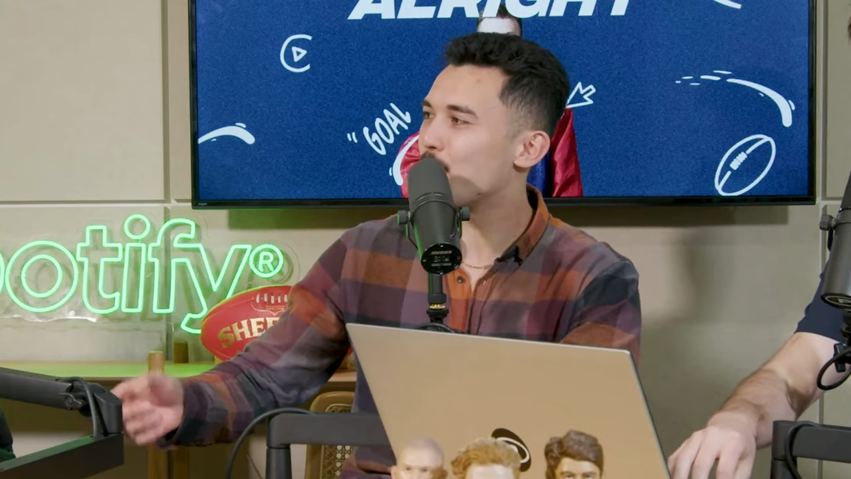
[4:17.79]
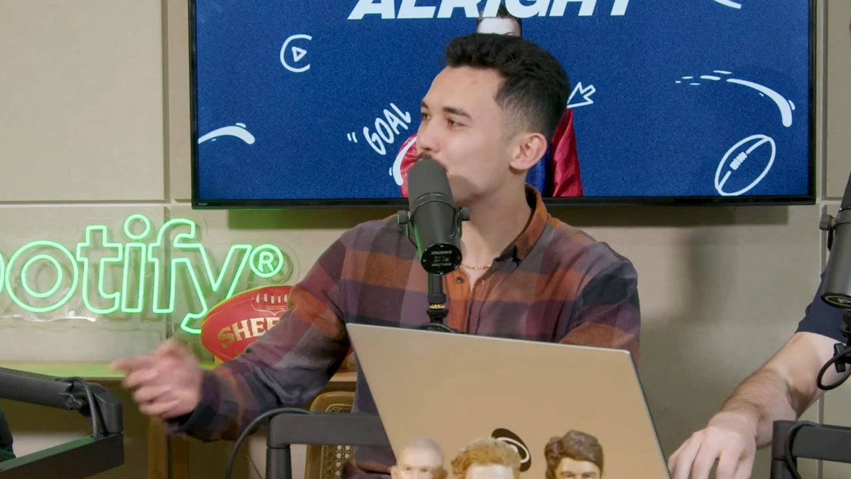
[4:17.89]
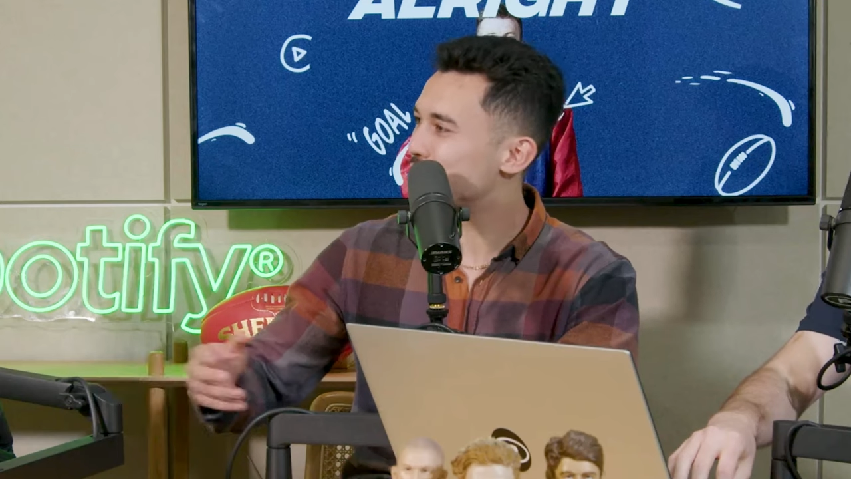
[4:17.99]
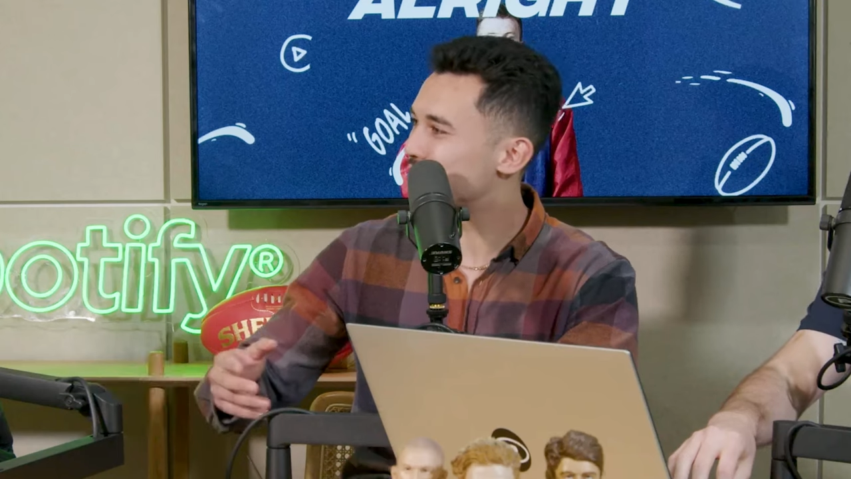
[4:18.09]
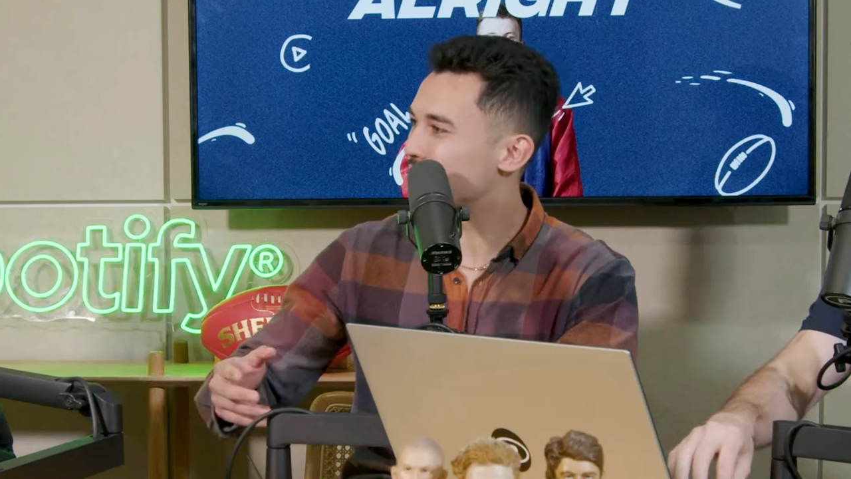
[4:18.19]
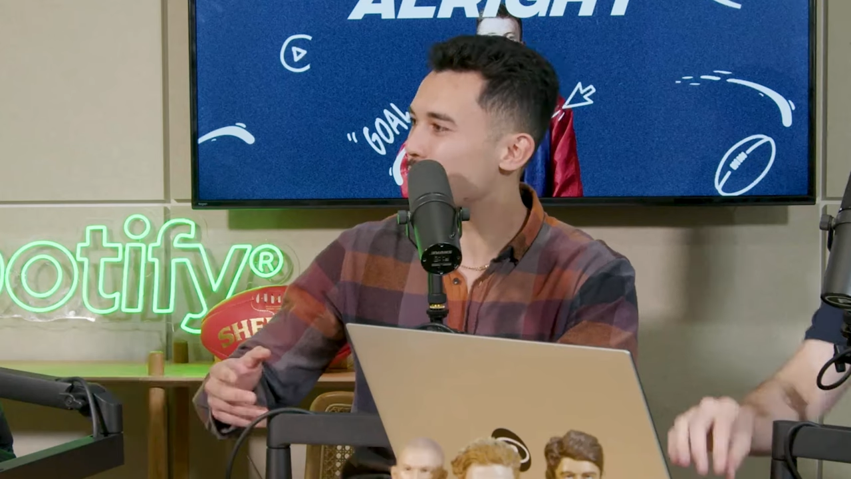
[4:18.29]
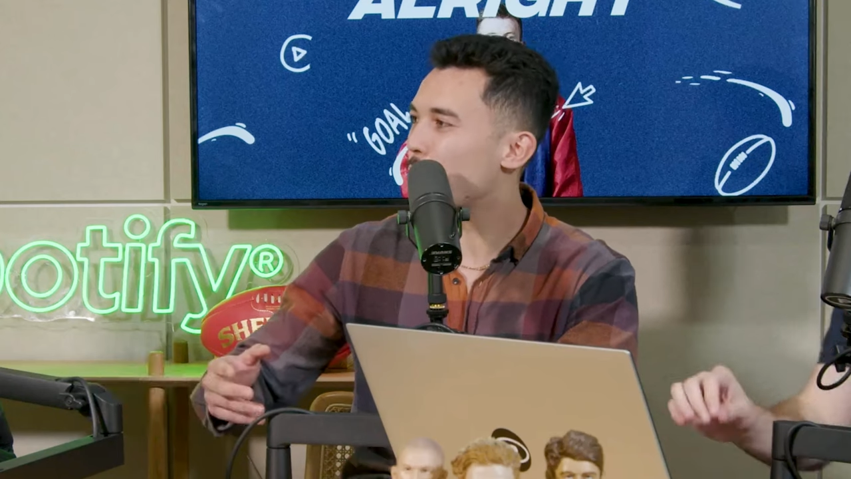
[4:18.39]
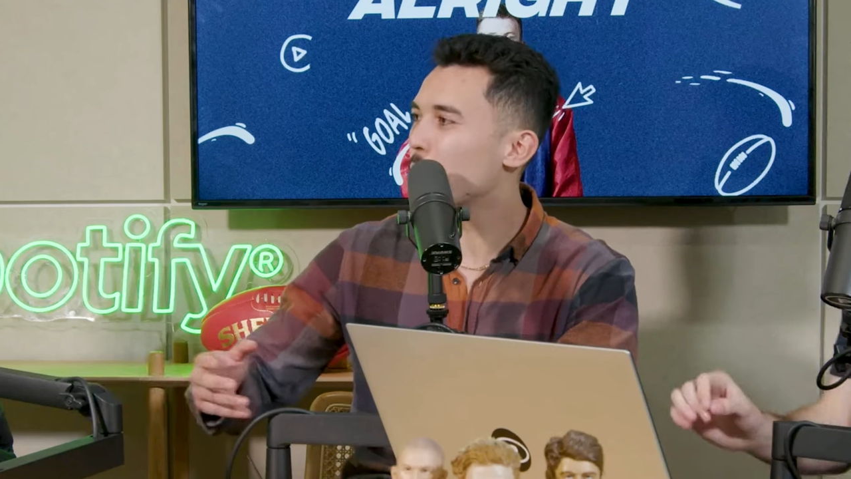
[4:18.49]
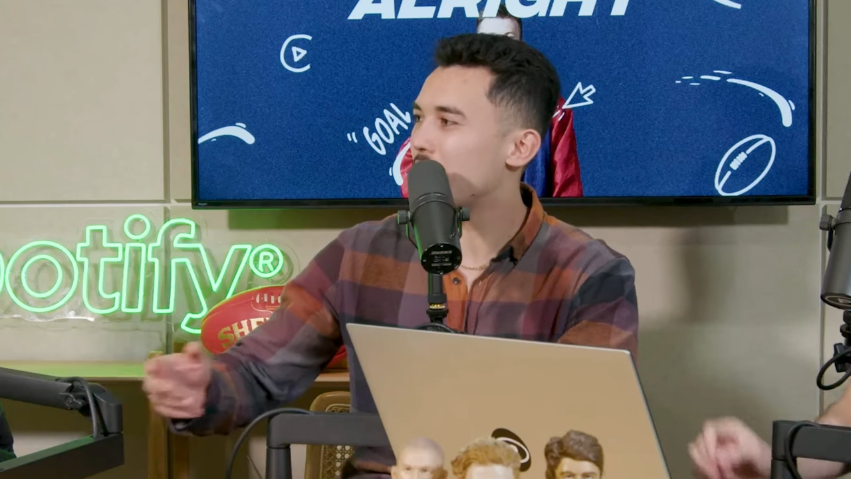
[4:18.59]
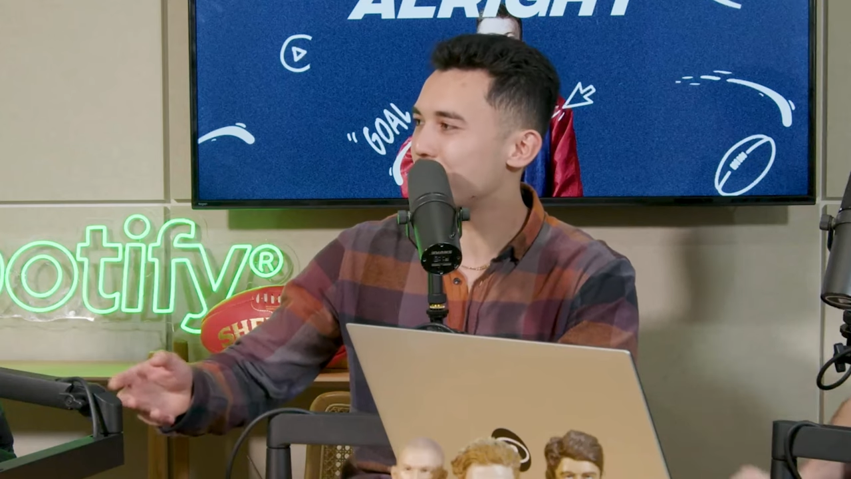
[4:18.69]
watching
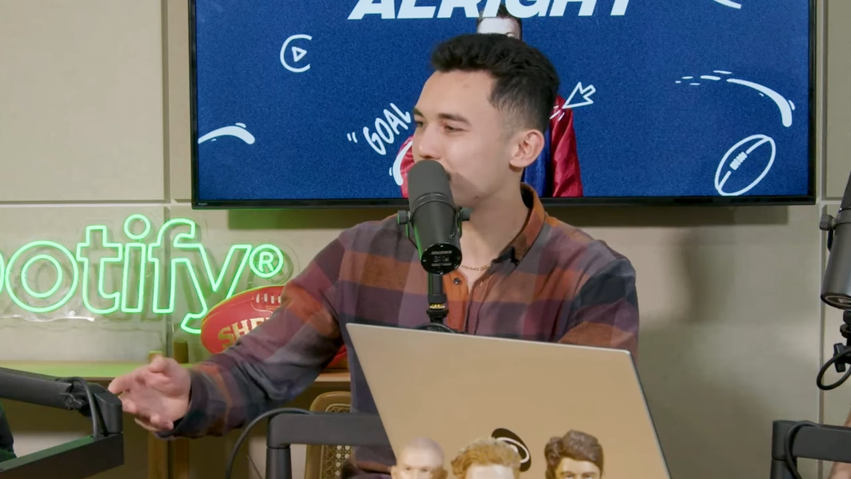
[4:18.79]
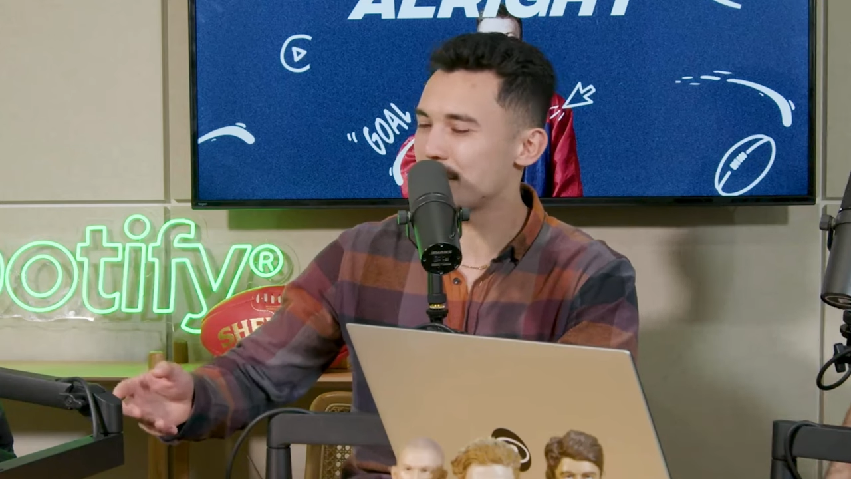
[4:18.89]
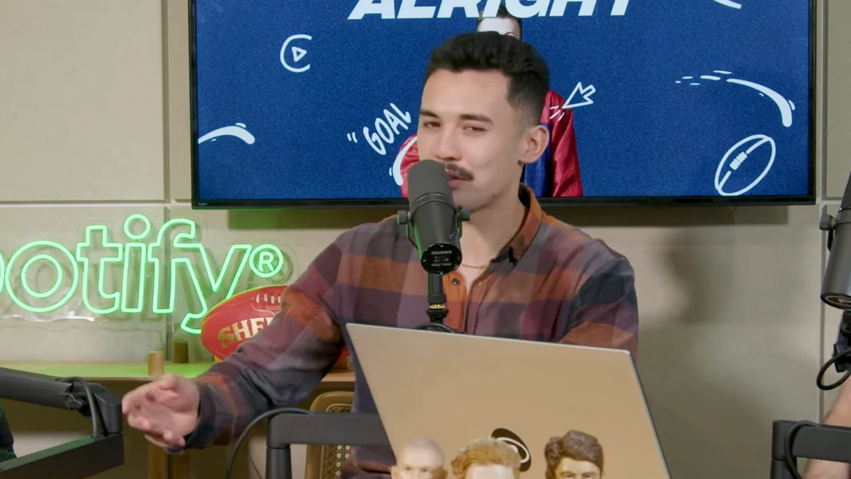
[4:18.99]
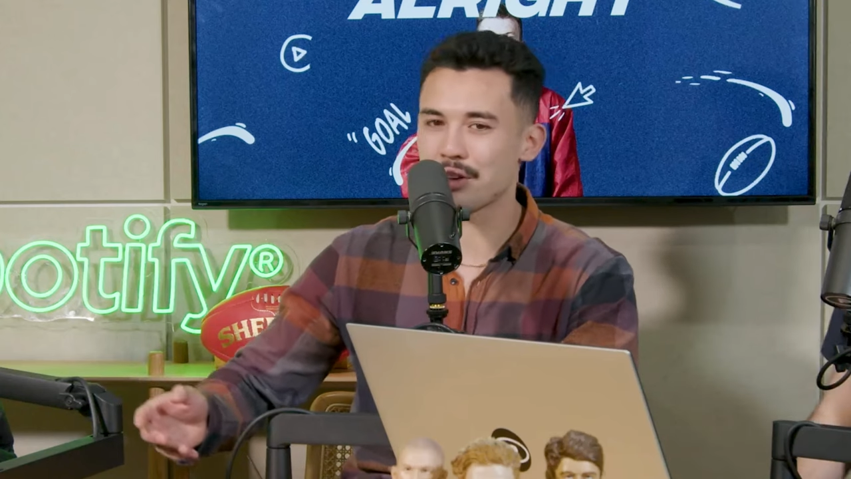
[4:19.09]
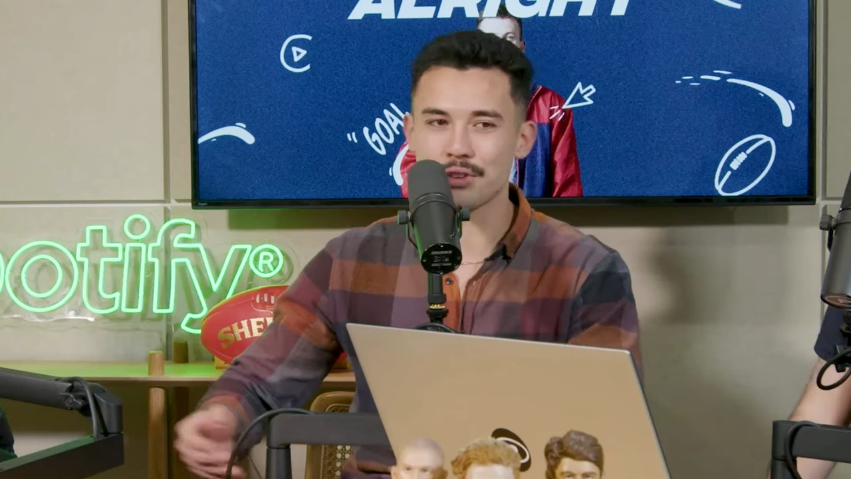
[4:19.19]
all that success?